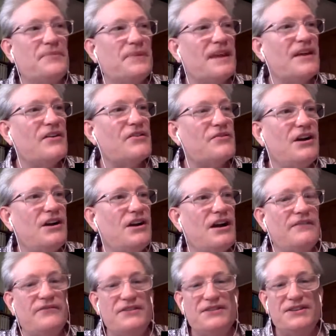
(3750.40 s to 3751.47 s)
3
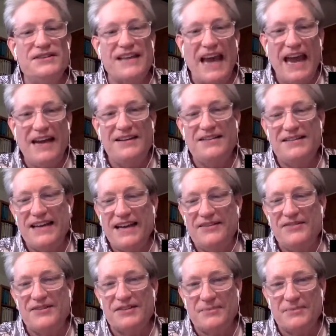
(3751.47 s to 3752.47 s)
conferences and a standards committee